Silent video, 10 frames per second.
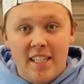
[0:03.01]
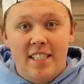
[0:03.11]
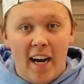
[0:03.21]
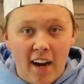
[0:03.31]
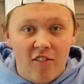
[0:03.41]
It's
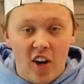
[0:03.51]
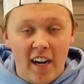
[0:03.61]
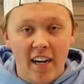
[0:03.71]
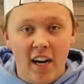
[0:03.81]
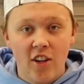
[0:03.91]
time for
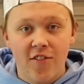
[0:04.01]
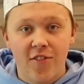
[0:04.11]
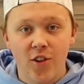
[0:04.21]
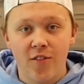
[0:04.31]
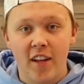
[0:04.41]
another
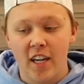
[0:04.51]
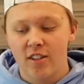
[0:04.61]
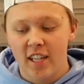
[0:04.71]
food video.